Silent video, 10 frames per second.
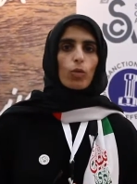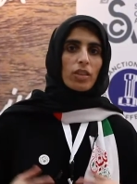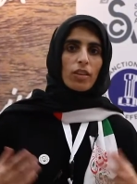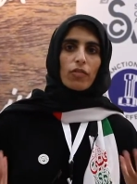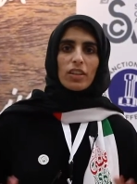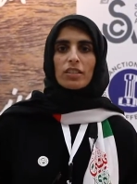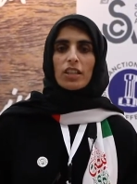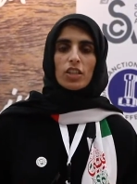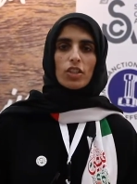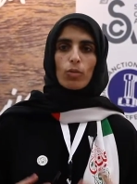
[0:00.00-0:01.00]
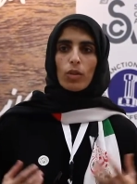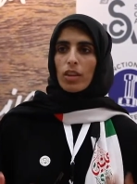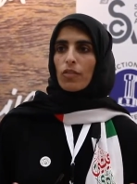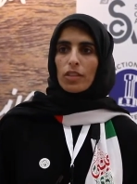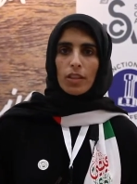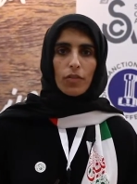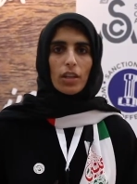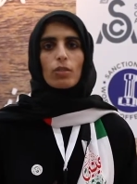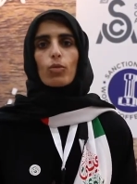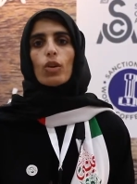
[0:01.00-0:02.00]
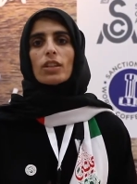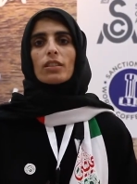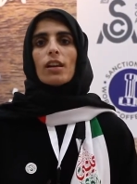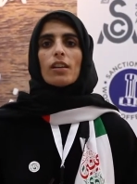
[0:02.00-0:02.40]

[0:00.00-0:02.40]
with different region, with different world.